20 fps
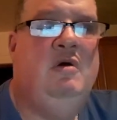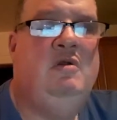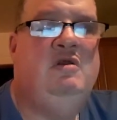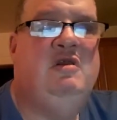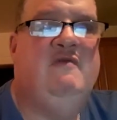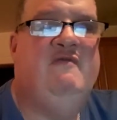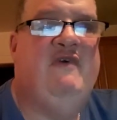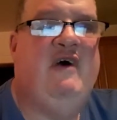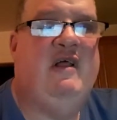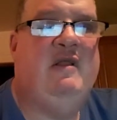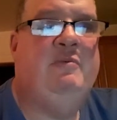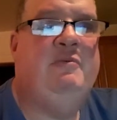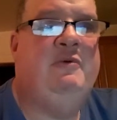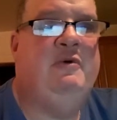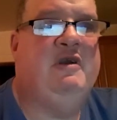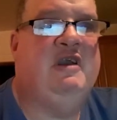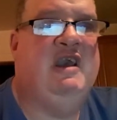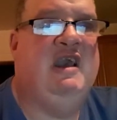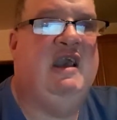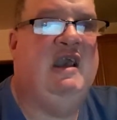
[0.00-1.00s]
Developer
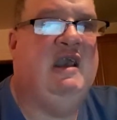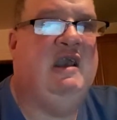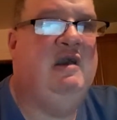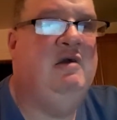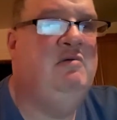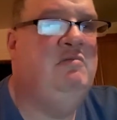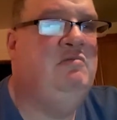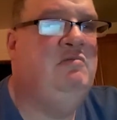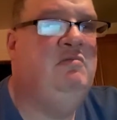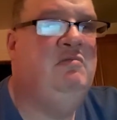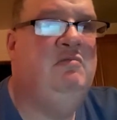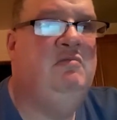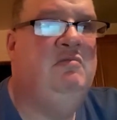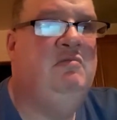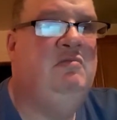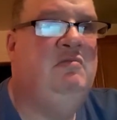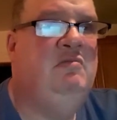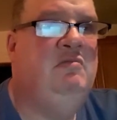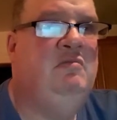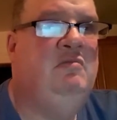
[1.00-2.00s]
key.
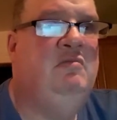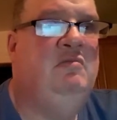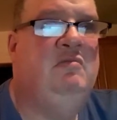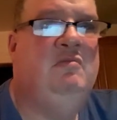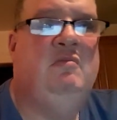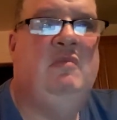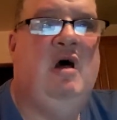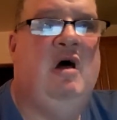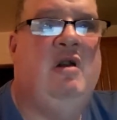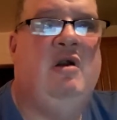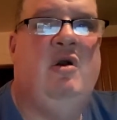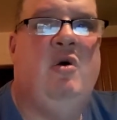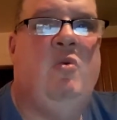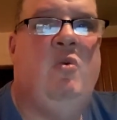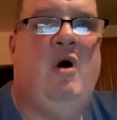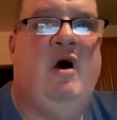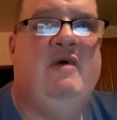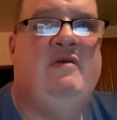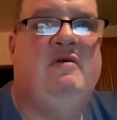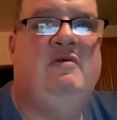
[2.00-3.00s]
I don't know
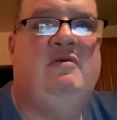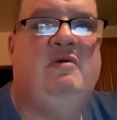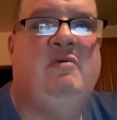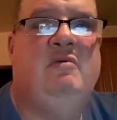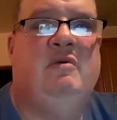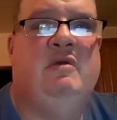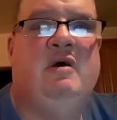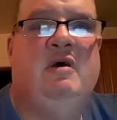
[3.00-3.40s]
why they're doing